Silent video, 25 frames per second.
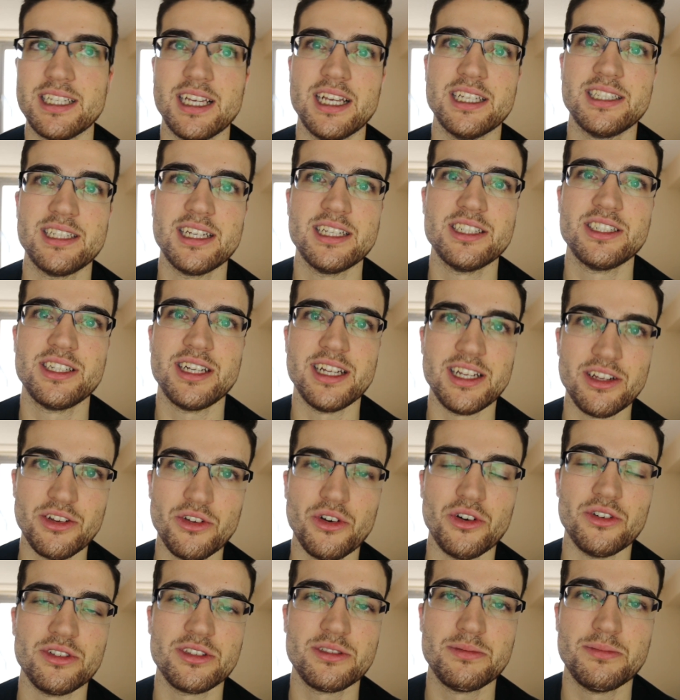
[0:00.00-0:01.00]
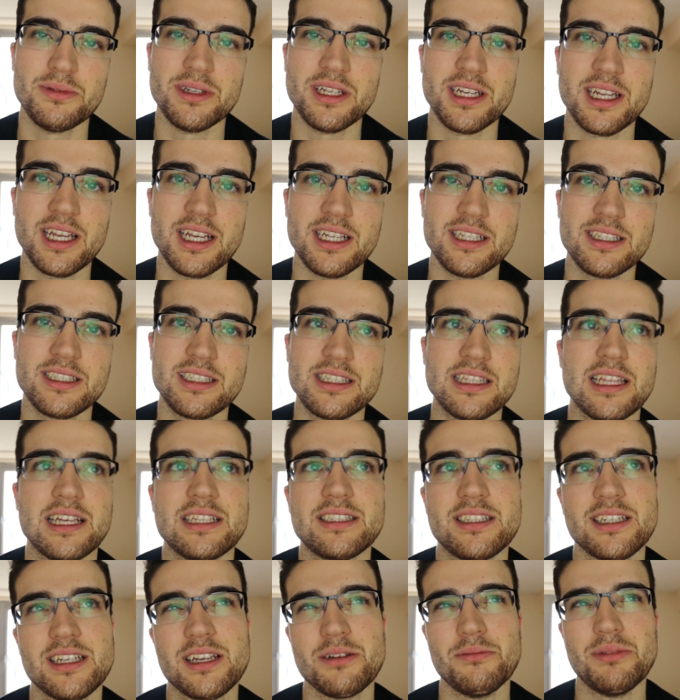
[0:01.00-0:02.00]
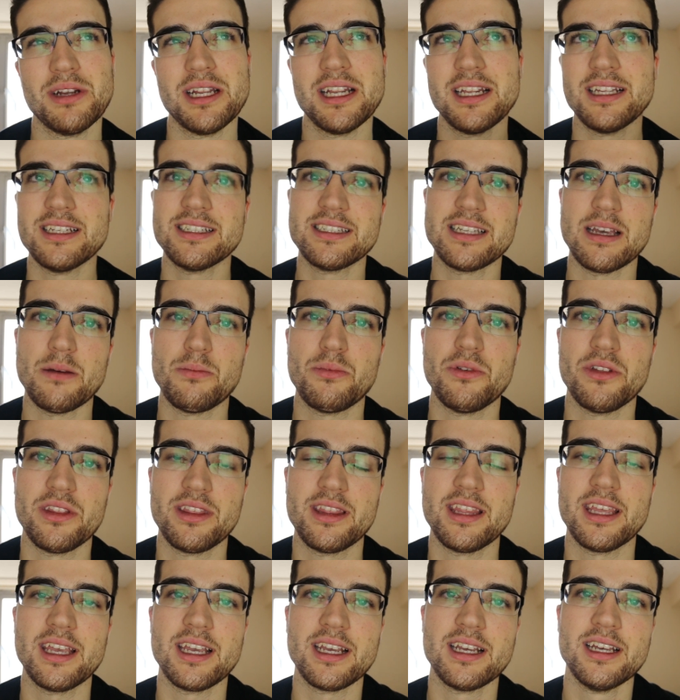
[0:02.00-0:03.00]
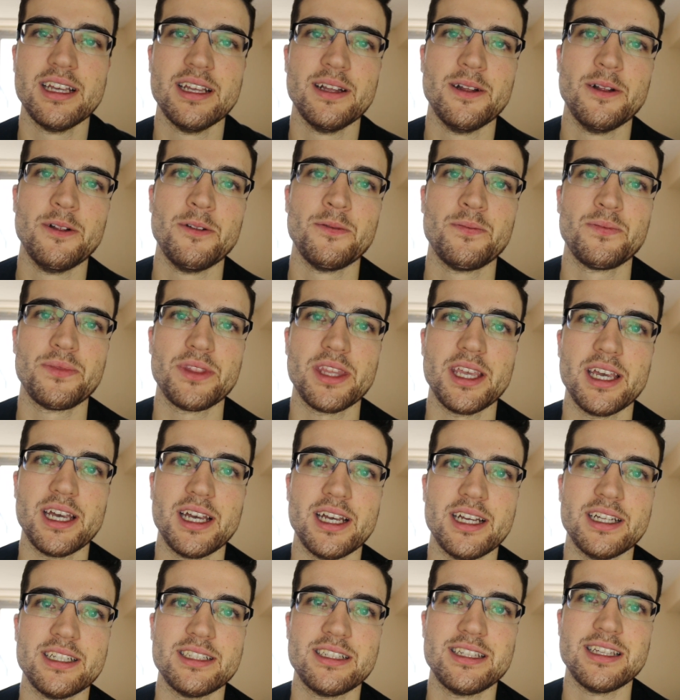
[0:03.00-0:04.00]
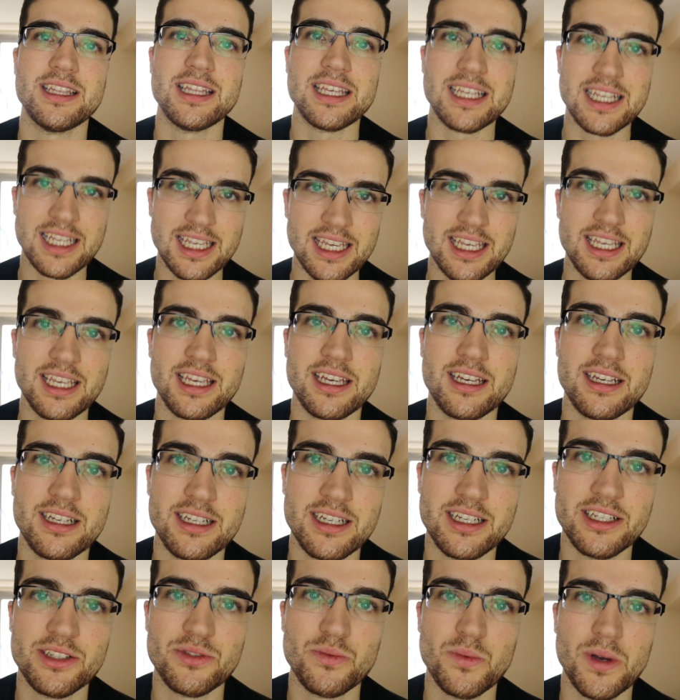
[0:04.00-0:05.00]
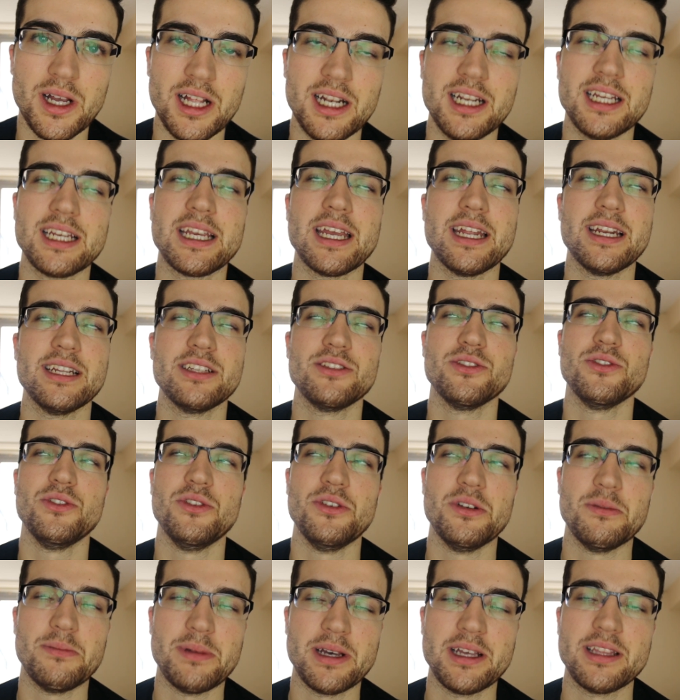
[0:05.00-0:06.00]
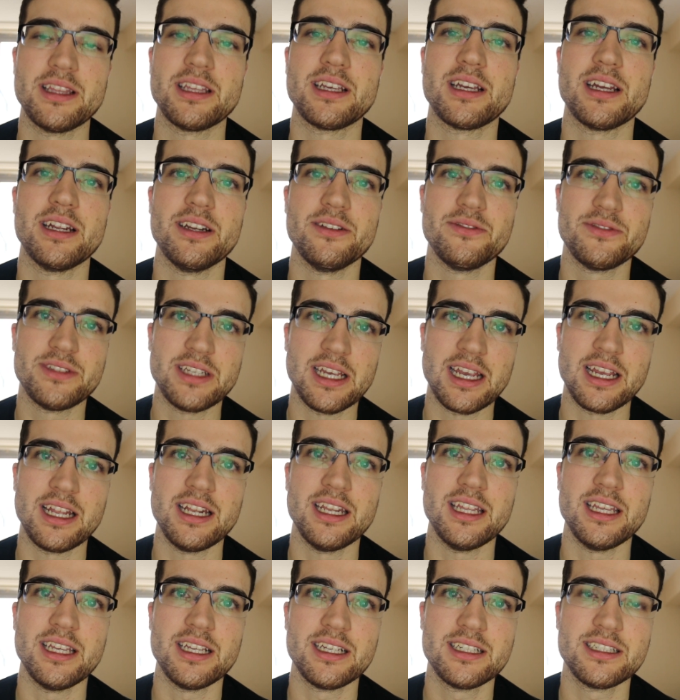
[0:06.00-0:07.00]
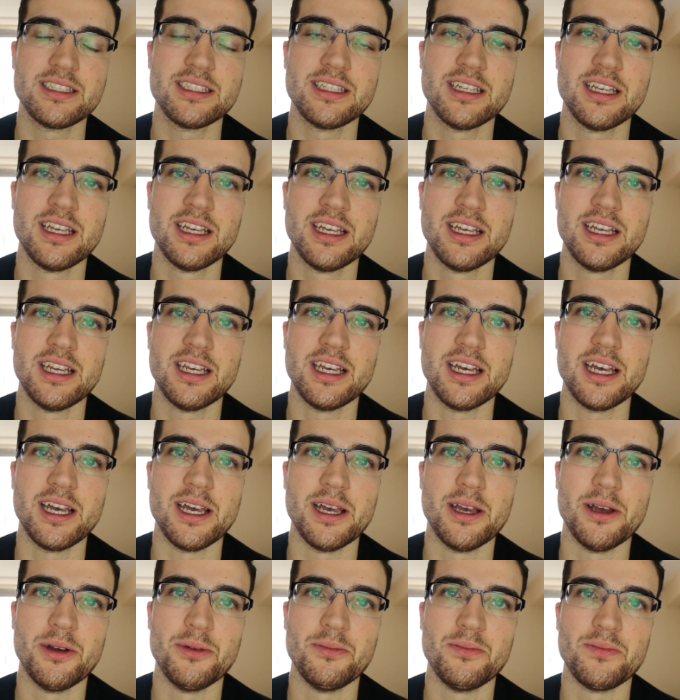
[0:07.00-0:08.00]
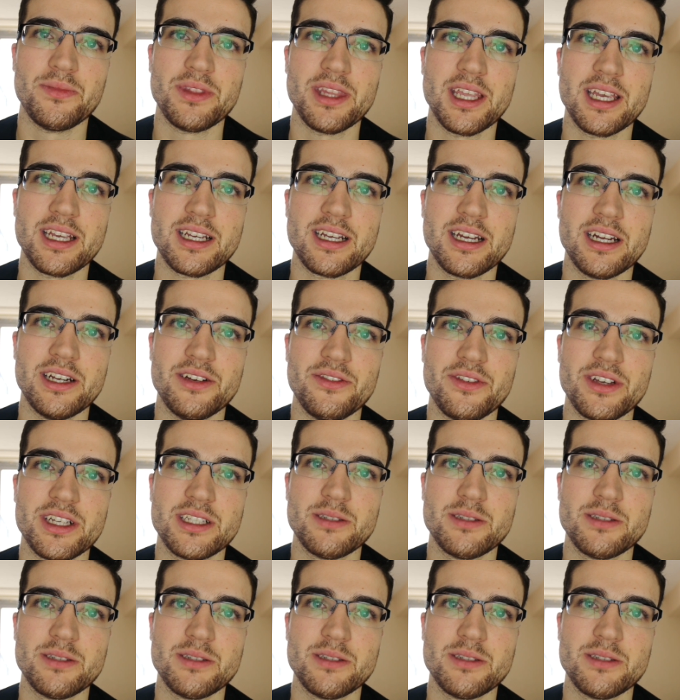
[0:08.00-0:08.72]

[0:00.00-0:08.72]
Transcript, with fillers: Essentially not, but it's that's a completely separate thing uh, to the gear as well. Again, it's all about the kind of techniques um, and kind of